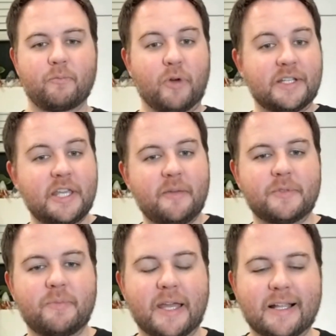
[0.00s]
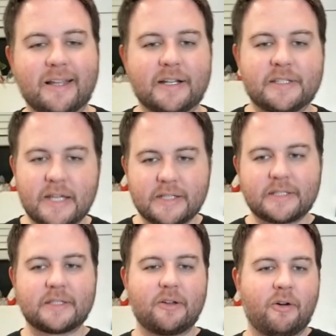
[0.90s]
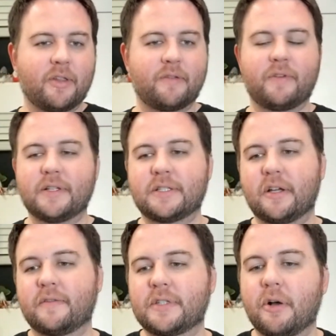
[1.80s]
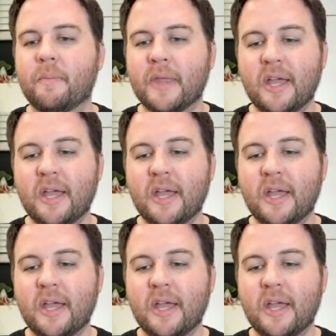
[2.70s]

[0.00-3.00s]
What teams make a lot of sense? All that fun stuff. So,